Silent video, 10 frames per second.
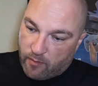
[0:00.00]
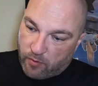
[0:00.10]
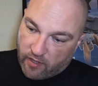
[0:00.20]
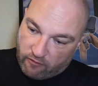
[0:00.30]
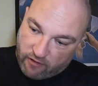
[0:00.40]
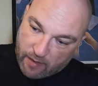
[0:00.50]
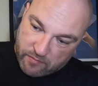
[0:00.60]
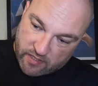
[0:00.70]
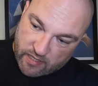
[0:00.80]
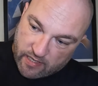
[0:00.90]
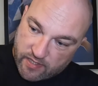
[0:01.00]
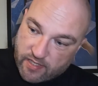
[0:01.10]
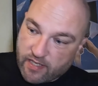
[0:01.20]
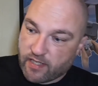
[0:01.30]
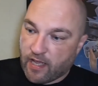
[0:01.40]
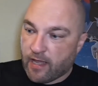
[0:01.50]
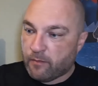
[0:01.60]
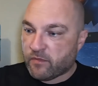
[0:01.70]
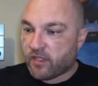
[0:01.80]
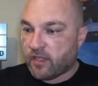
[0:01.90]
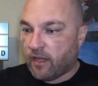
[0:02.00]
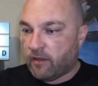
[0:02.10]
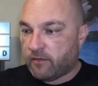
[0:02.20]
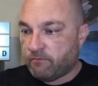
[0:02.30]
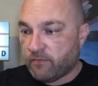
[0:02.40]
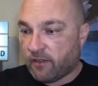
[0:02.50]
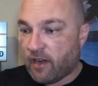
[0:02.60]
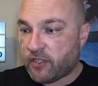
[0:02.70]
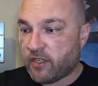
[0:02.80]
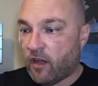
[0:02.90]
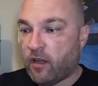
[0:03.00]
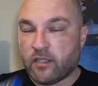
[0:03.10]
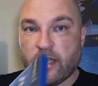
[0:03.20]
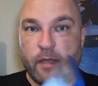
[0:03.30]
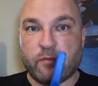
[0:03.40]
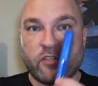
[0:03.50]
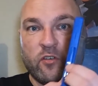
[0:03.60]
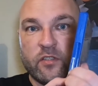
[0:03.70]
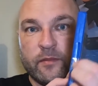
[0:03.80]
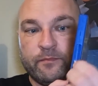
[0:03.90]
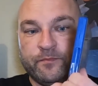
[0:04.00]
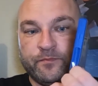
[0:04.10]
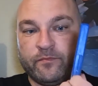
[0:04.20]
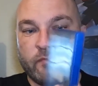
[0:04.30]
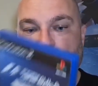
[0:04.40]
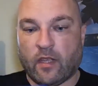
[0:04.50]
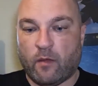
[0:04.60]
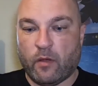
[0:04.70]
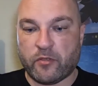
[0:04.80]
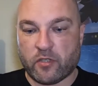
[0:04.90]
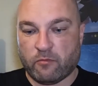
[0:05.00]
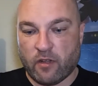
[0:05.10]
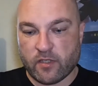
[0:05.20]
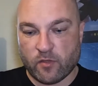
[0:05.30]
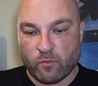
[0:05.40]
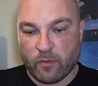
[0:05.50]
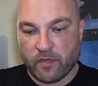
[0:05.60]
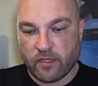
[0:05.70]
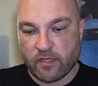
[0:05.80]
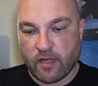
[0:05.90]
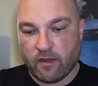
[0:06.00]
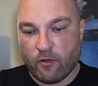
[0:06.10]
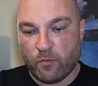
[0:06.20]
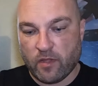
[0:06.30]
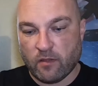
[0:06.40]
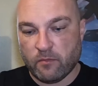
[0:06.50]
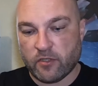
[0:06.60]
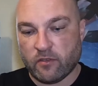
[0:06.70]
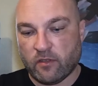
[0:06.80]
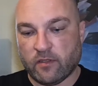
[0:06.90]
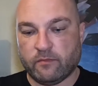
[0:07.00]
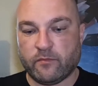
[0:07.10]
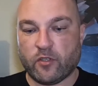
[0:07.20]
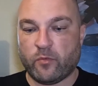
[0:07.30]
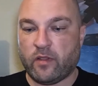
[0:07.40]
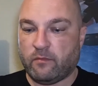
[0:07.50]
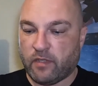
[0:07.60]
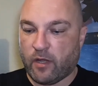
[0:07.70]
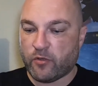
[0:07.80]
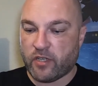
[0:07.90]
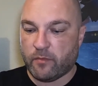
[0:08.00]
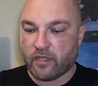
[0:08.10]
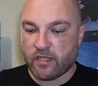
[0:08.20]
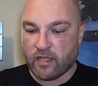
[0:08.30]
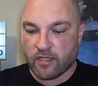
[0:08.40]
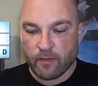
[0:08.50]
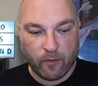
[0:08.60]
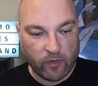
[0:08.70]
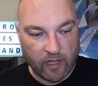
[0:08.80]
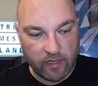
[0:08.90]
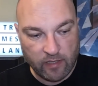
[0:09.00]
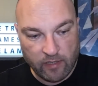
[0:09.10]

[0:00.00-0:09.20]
But I grabbed these six games. They're actually all taped shut. I probably should have brought something with me to start opening them, but look, sure we'll negotiate a bit of sellotape, okay.